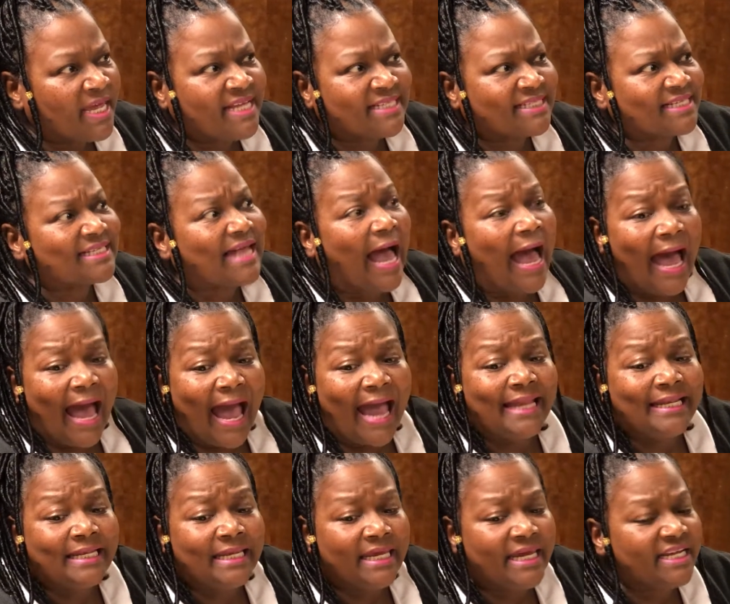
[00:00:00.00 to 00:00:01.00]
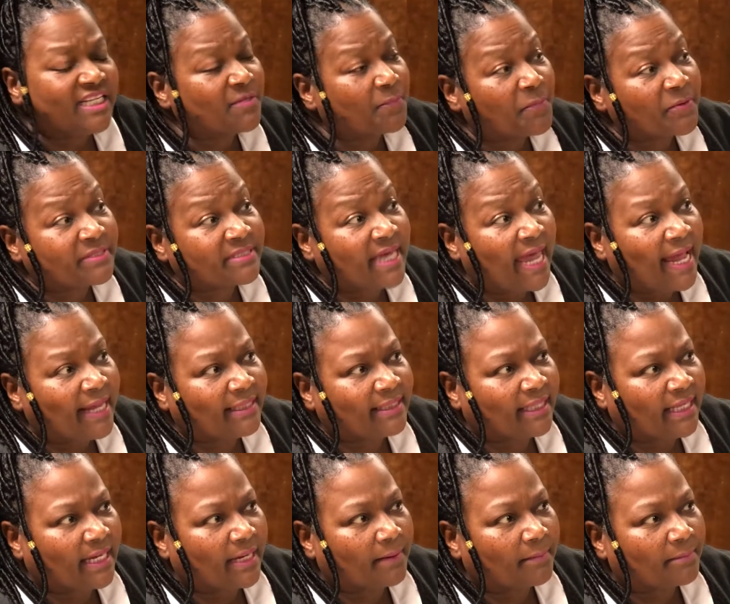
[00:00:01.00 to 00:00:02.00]
He says, I need to protect
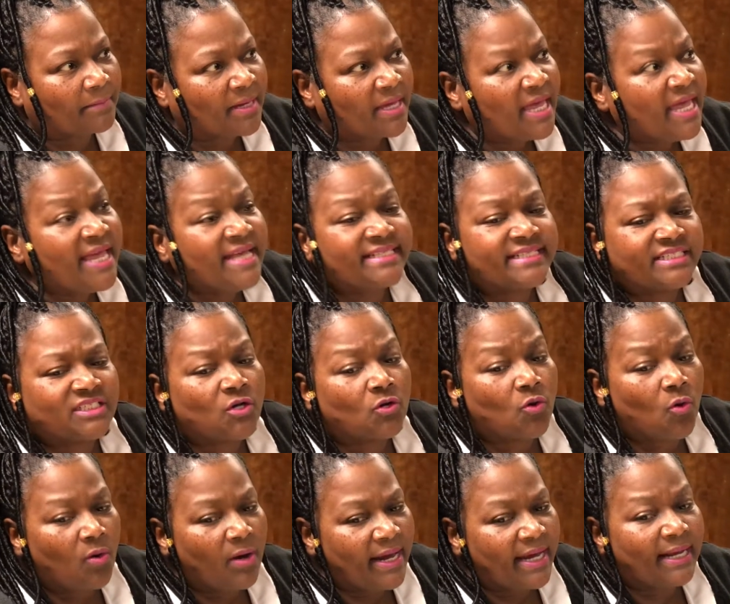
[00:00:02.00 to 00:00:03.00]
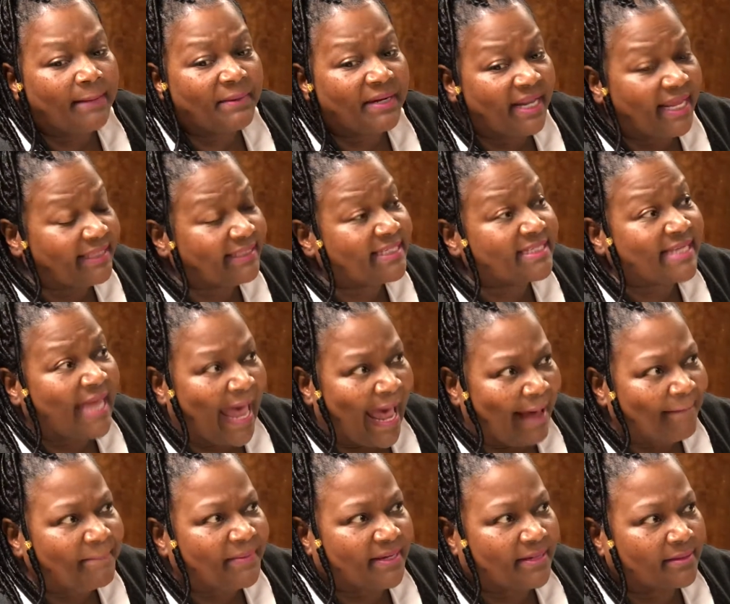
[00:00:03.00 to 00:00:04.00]
them. He says, so go ahead, I'm gonna let this
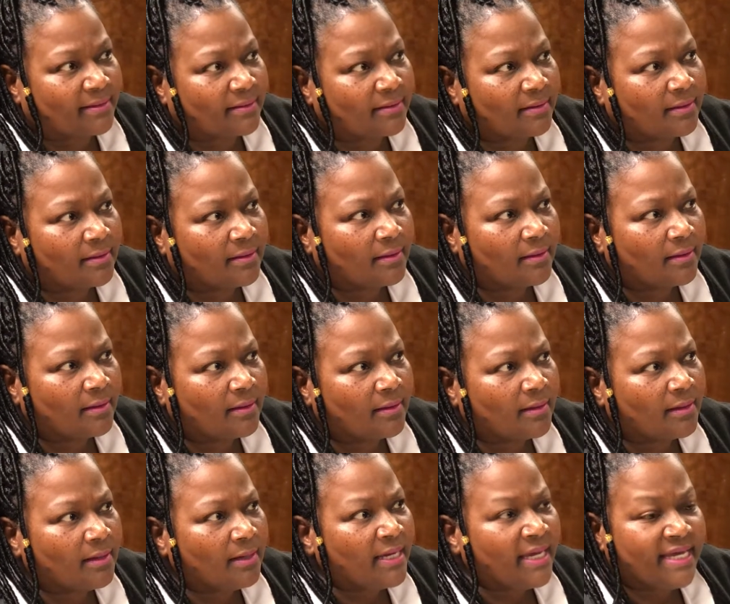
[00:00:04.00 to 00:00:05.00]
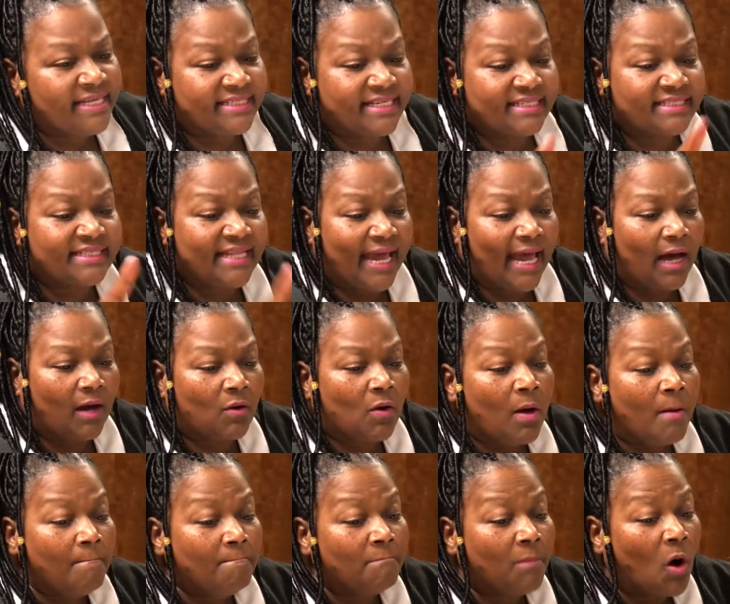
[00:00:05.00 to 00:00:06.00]
happen. He says, now,
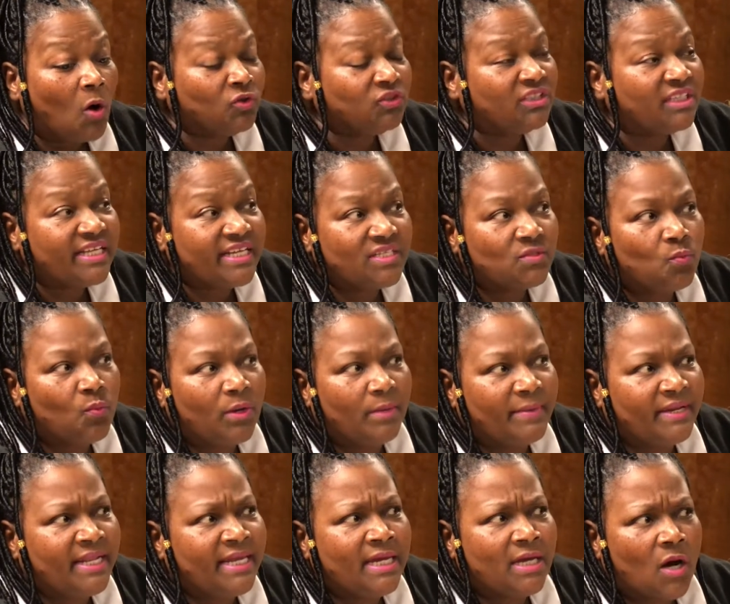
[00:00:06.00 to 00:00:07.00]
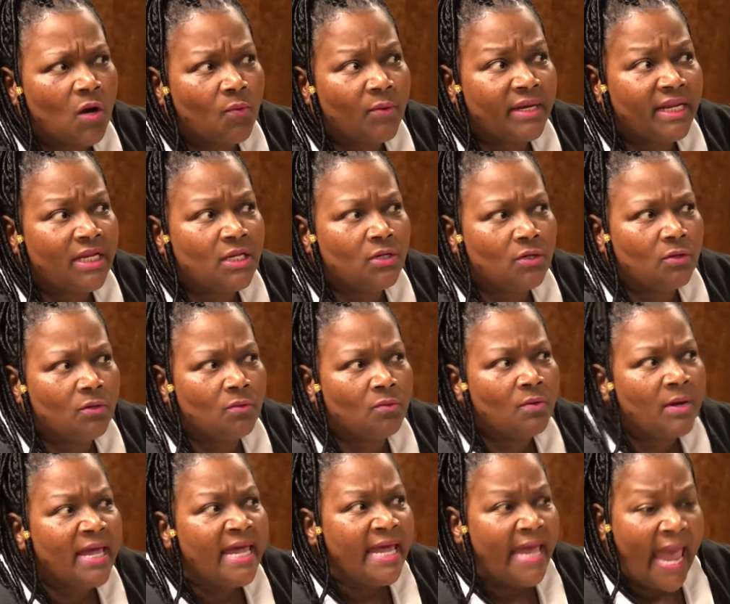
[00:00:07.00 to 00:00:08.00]
most of these women he already
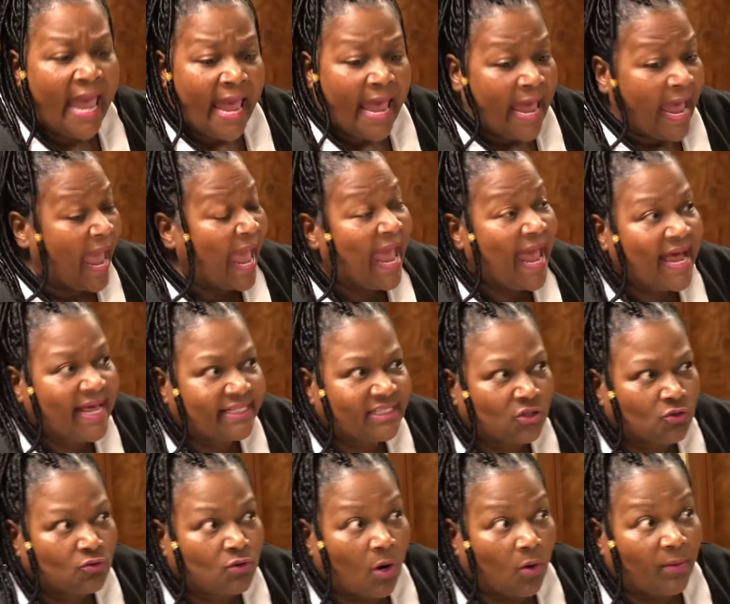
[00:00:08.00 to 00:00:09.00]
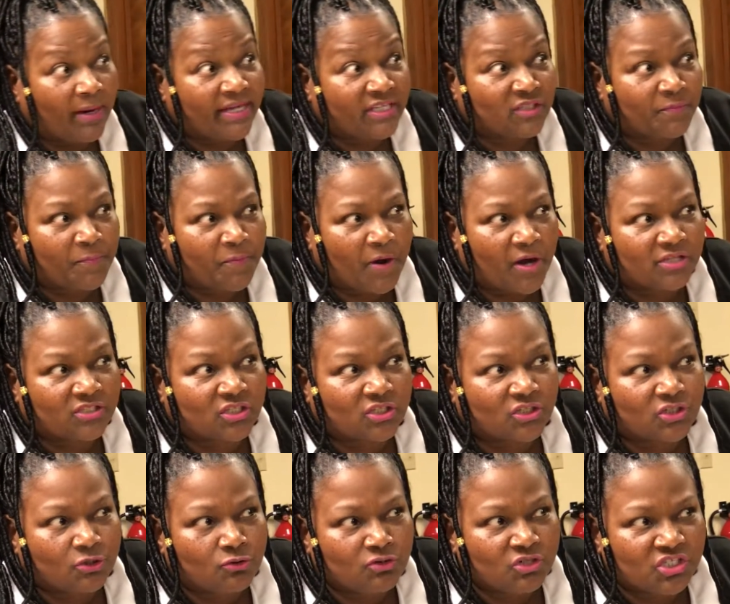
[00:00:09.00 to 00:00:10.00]
knew had to go into
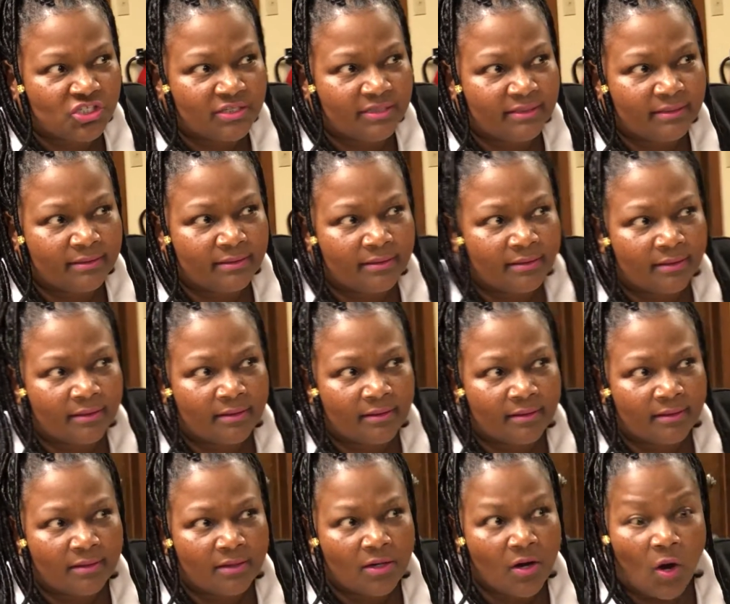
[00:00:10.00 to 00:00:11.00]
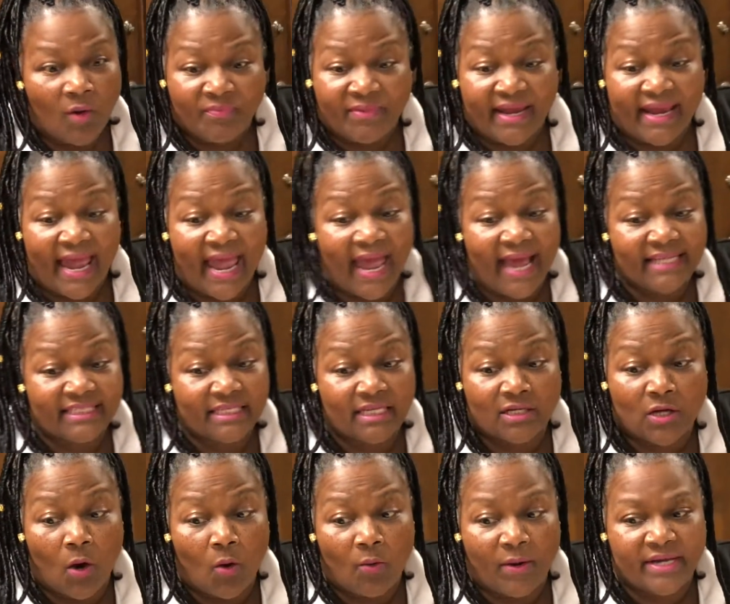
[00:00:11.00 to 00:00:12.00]
prostitution. They had to
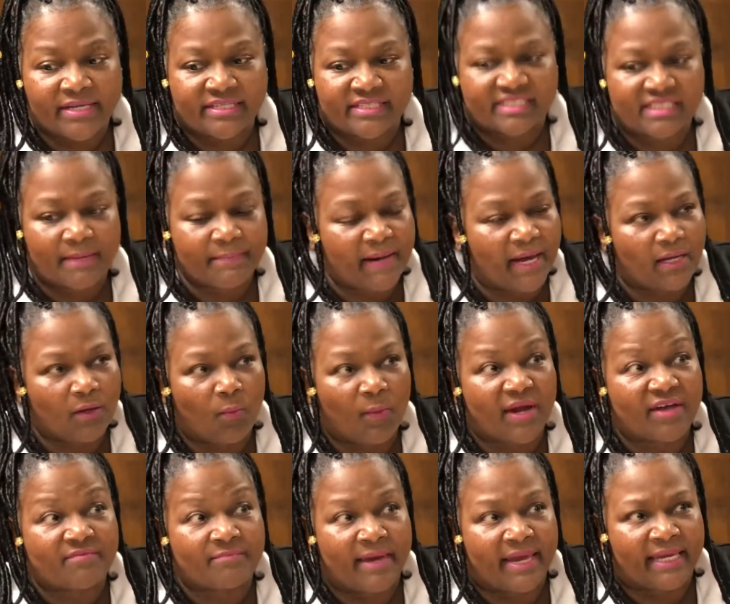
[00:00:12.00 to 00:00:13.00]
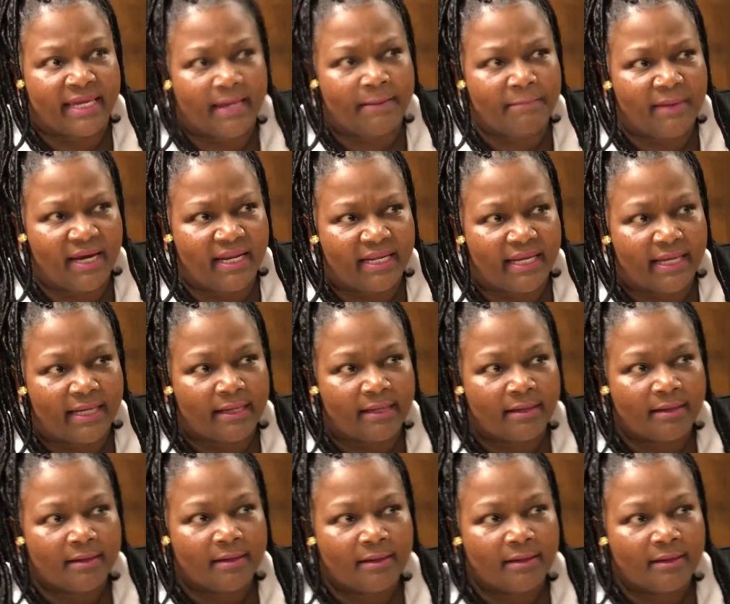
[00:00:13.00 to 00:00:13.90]
go into some kind of way of making money